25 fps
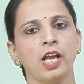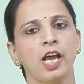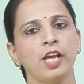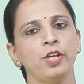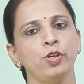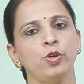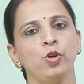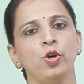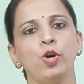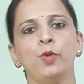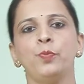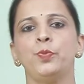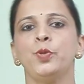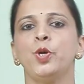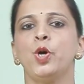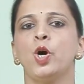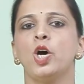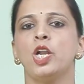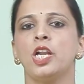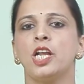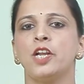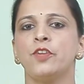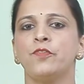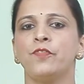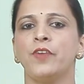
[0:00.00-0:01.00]
I hope you
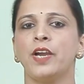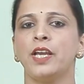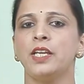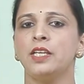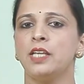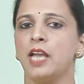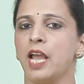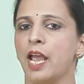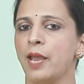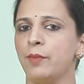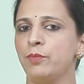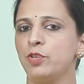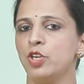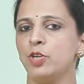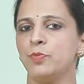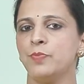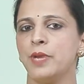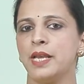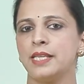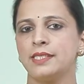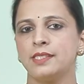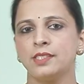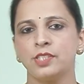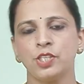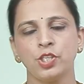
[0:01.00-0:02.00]
all are fine. I'm your
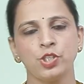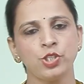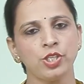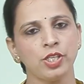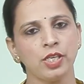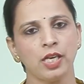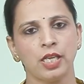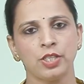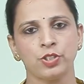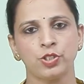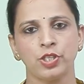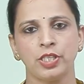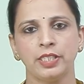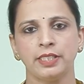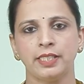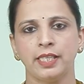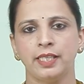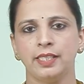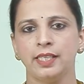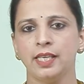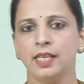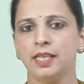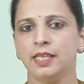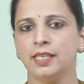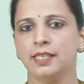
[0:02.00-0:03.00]
maths teacher Anjali
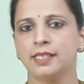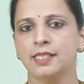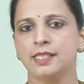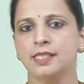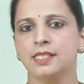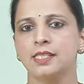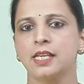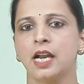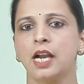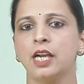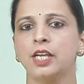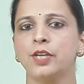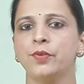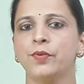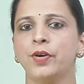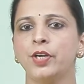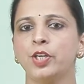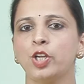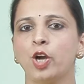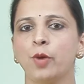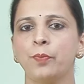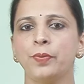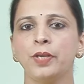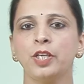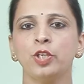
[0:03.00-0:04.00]
Daya. Let us start our
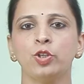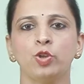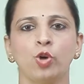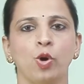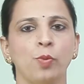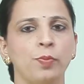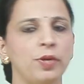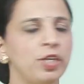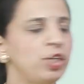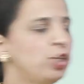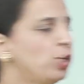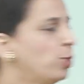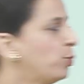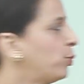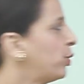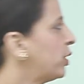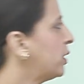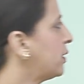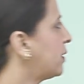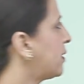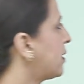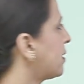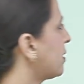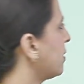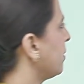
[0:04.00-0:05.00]
topic Roman
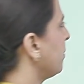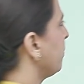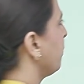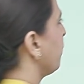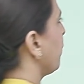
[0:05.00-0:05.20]
numerals.